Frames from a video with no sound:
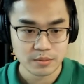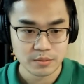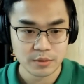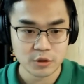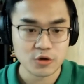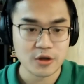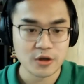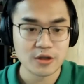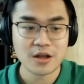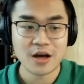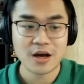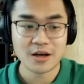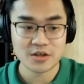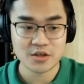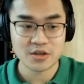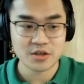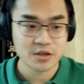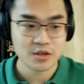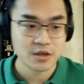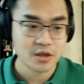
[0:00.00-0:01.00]
between
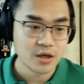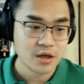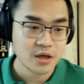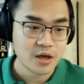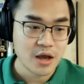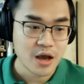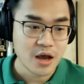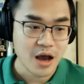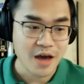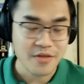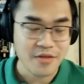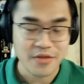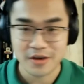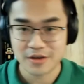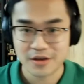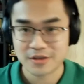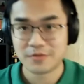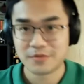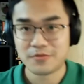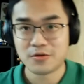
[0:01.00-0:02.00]
us, I
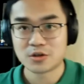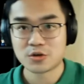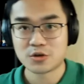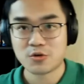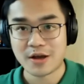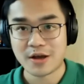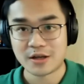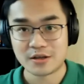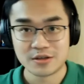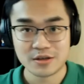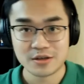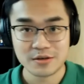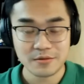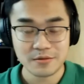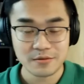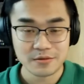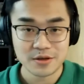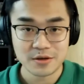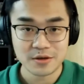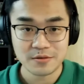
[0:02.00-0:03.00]
think the first, the,
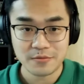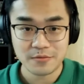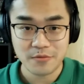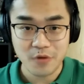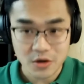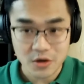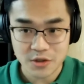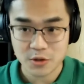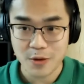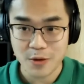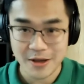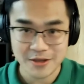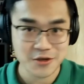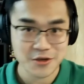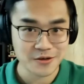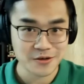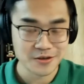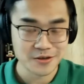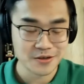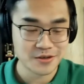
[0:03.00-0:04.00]
the first
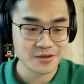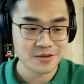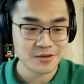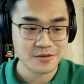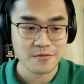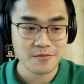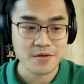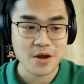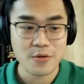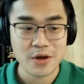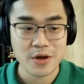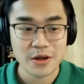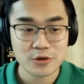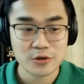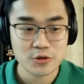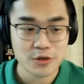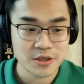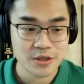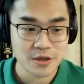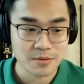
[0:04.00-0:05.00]
question is very
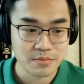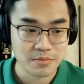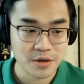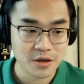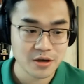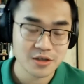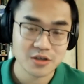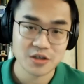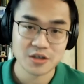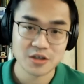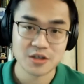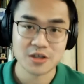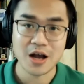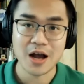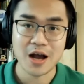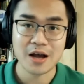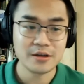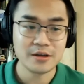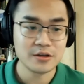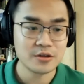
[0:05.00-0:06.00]
interesting because it's
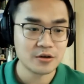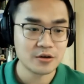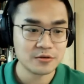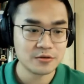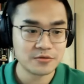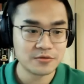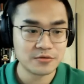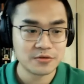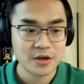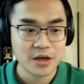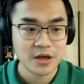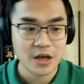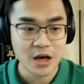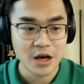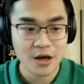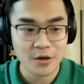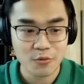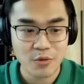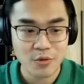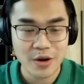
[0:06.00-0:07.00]
kind of
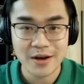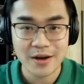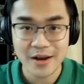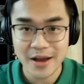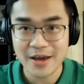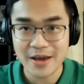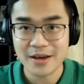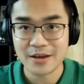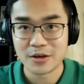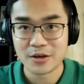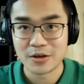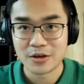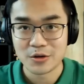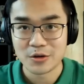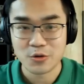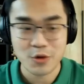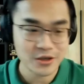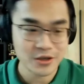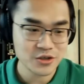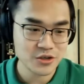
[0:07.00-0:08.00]
a relay
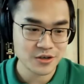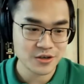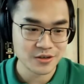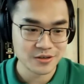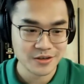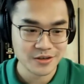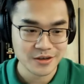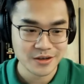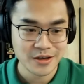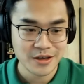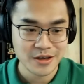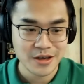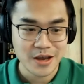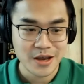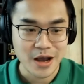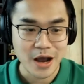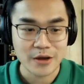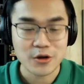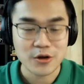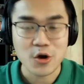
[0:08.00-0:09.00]
question.
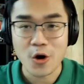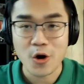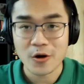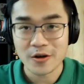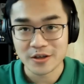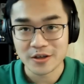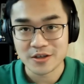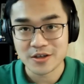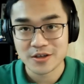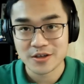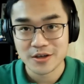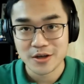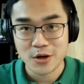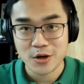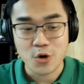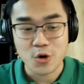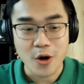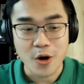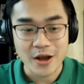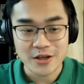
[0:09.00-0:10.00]
I call it
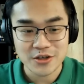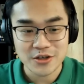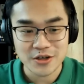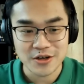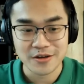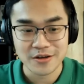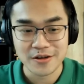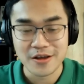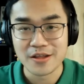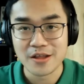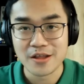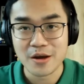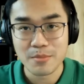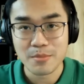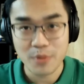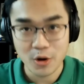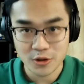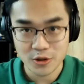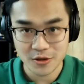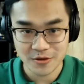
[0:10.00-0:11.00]
question in a
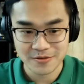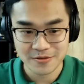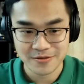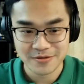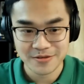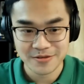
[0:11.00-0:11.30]
bottle,